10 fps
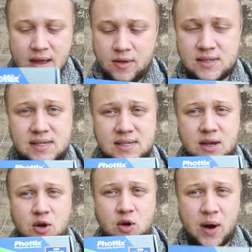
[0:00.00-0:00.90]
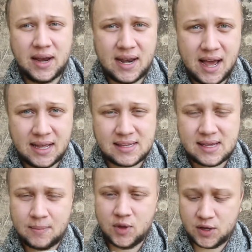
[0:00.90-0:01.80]
This is a great light.
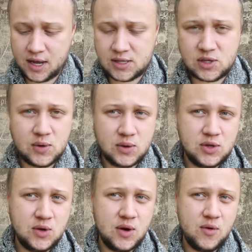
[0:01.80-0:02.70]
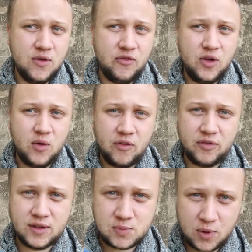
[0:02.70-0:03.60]
I'm not going to do a review of
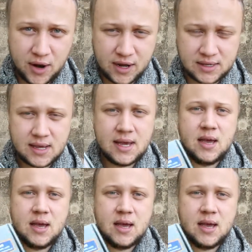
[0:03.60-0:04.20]
this product,